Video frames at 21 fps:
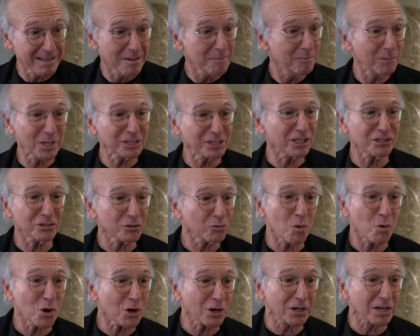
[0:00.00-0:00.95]
but it doesn't
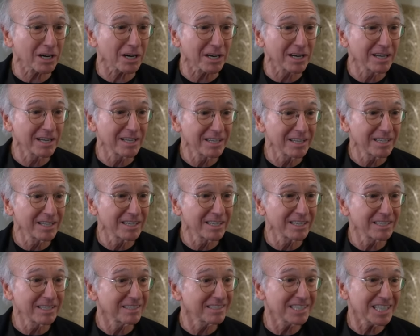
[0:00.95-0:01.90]
work.
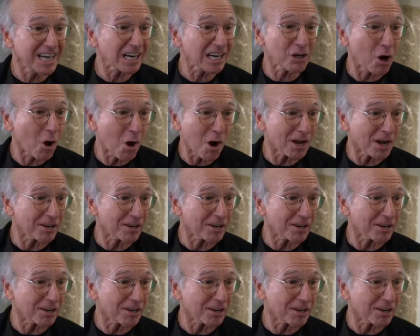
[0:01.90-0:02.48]
You got caught.